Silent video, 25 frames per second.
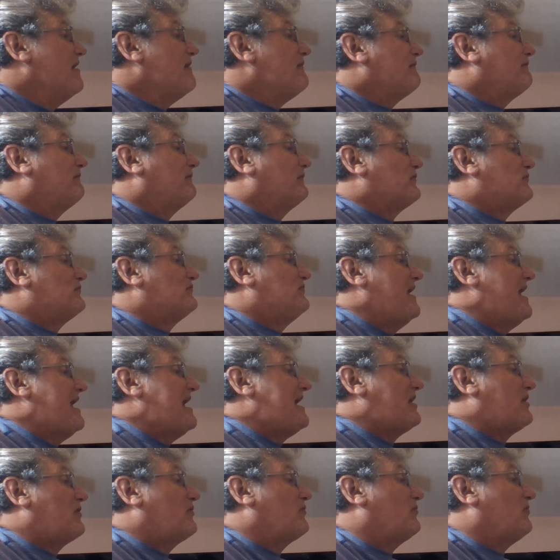for
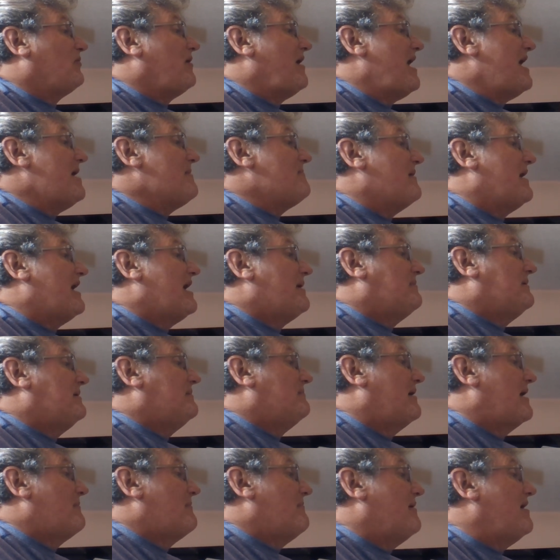saying
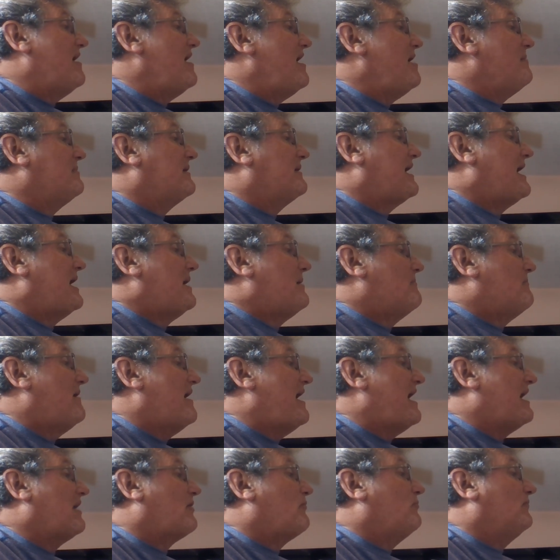crybaby, my mom came
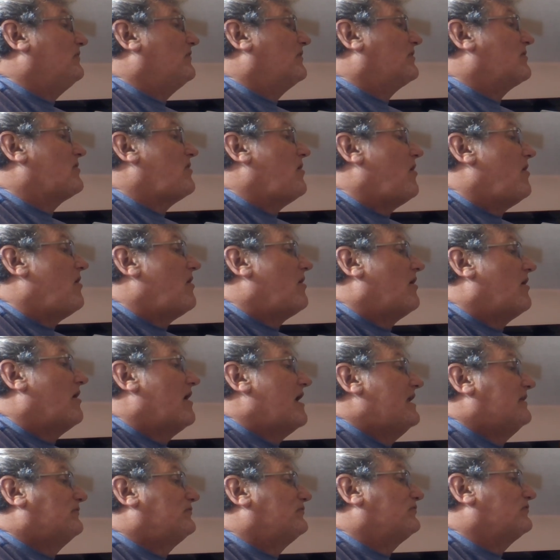back with the
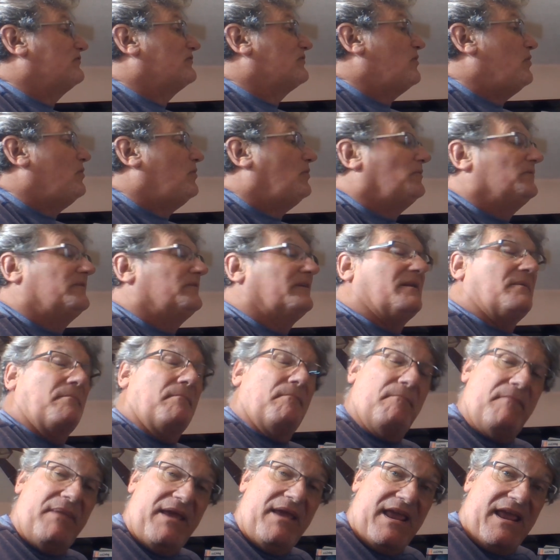car and scolded
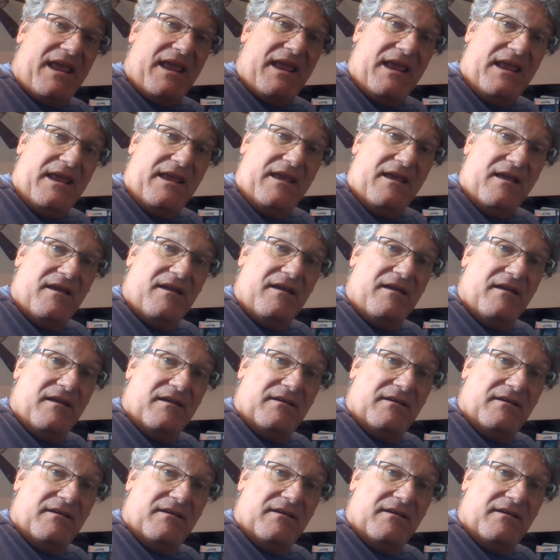me.